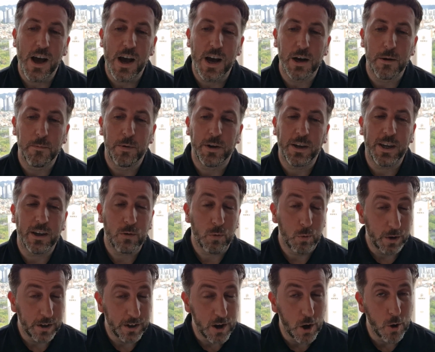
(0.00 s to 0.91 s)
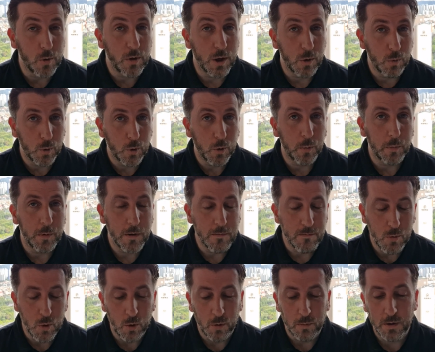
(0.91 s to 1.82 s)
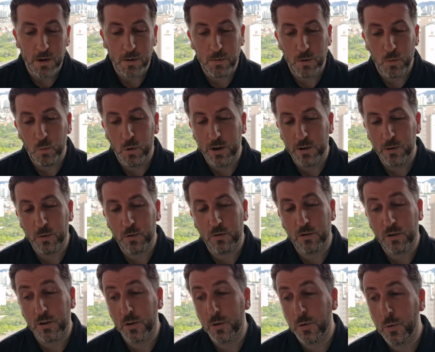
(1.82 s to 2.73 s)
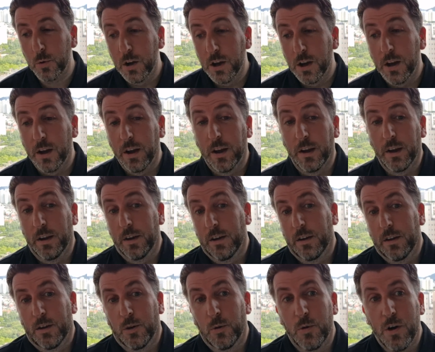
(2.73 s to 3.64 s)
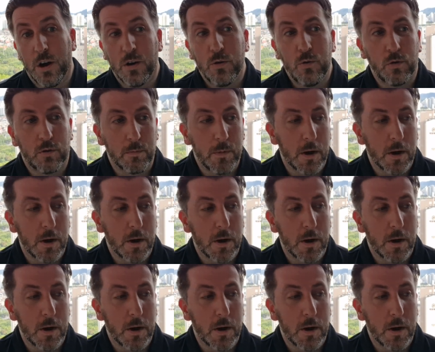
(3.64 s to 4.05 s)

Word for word: uh, but yes, we know there will be more, maybe one or two. Who knows?